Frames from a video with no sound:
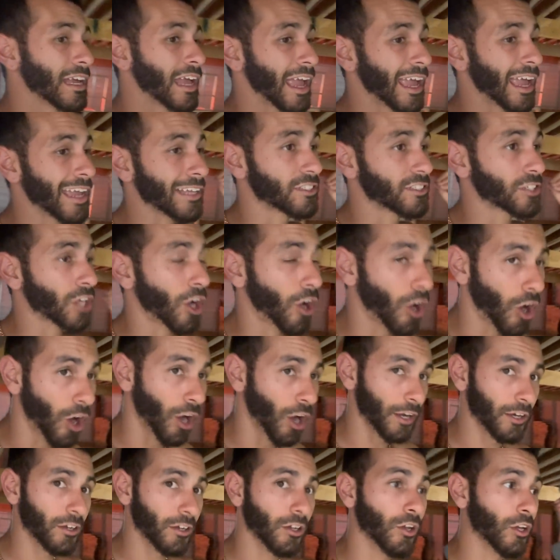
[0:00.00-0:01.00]
a
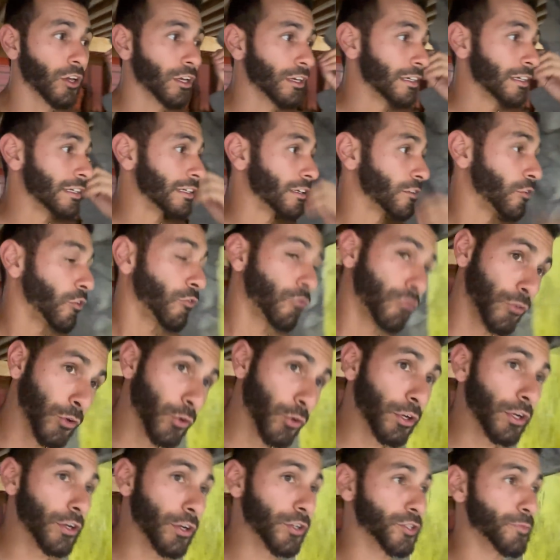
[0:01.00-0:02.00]
ton a few
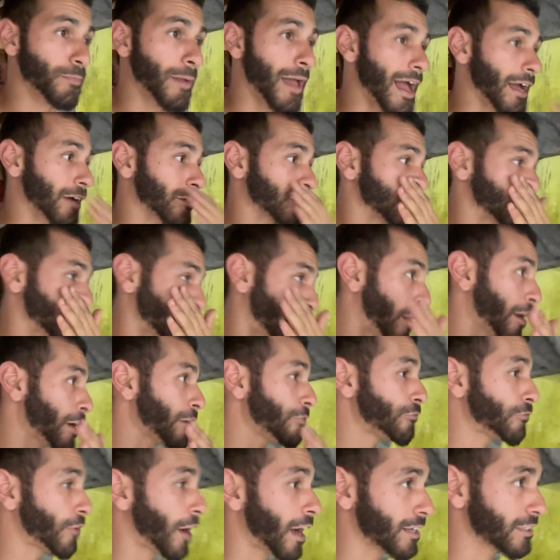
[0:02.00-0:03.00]
years back trying to
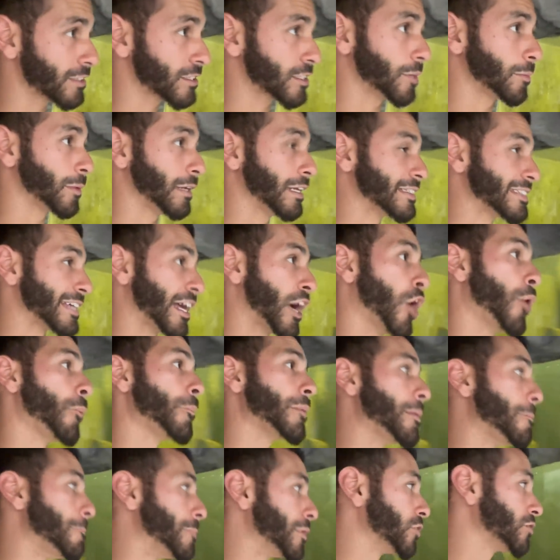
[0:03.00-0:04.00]
find somebody to help
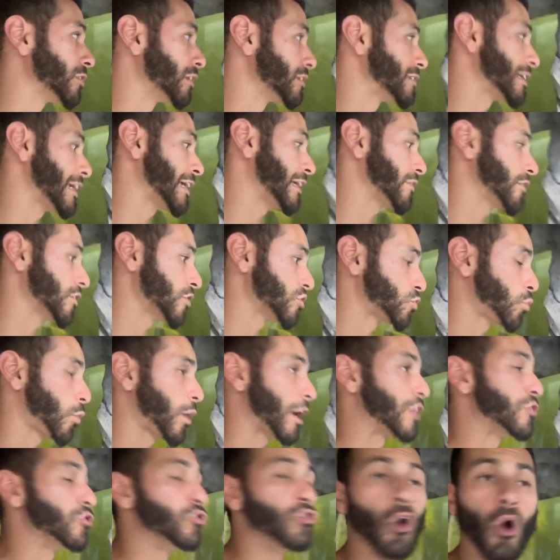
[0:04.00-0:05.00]
me build a tank this
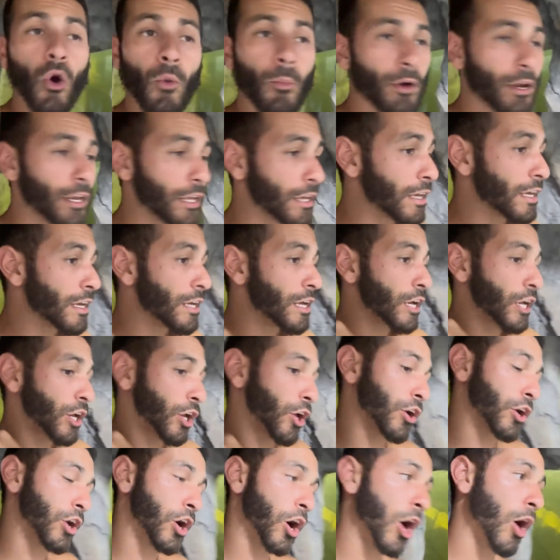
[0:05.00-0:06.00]
way. Nobody
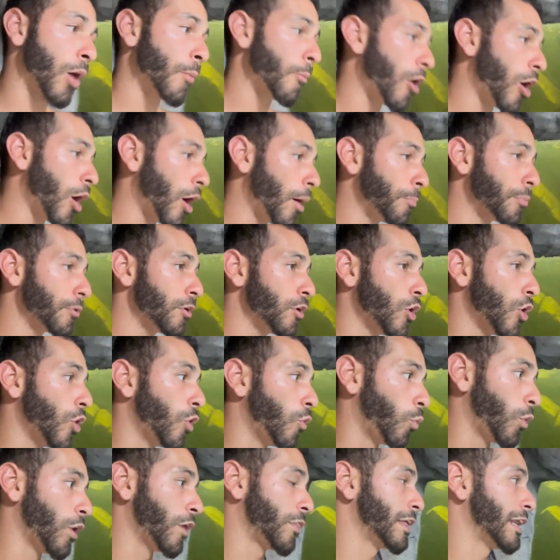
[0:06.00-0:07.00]
could come up
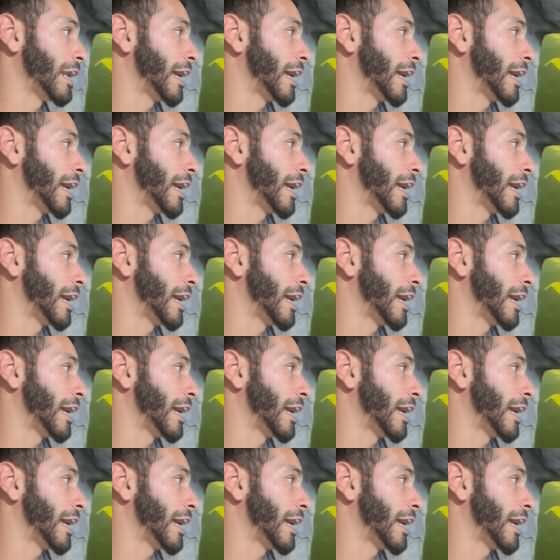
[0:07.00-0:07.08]
with an